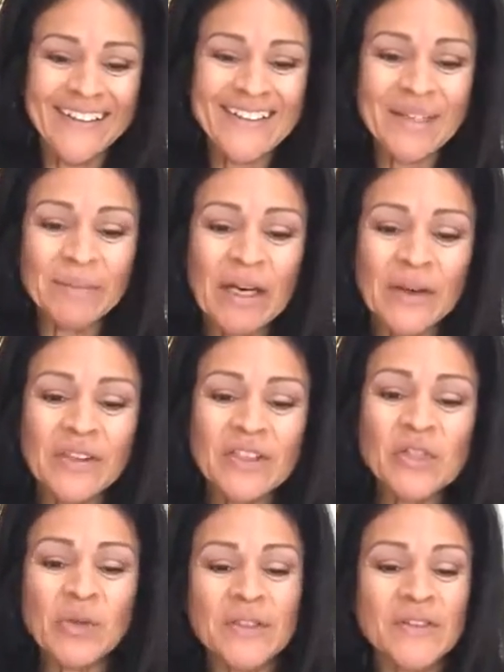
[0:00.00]
some
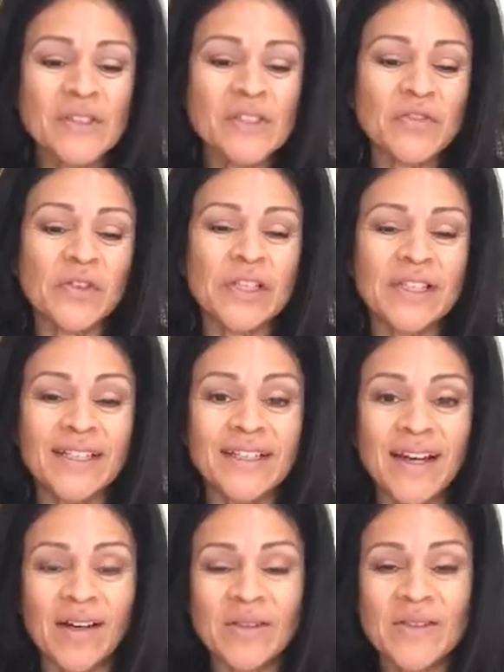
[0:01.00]
healthy choices for
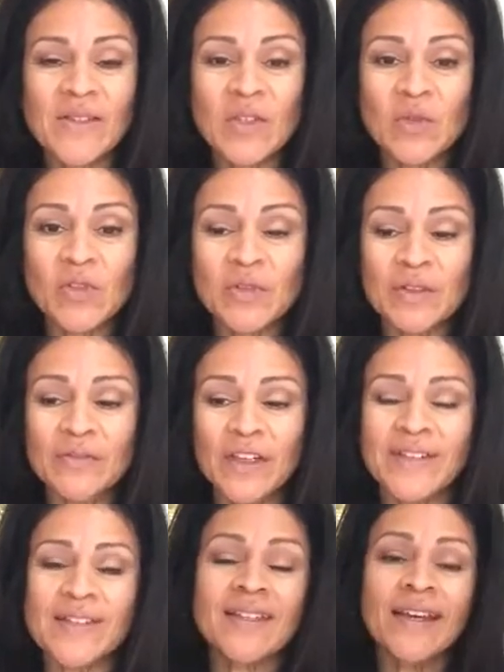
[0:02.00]
eating out and social
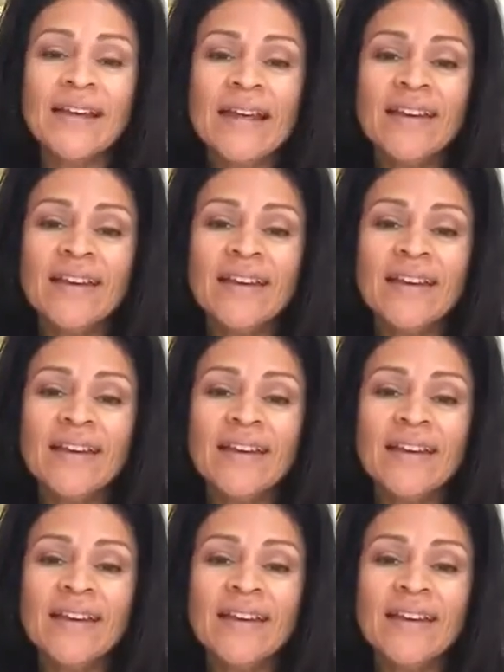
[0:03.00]
events.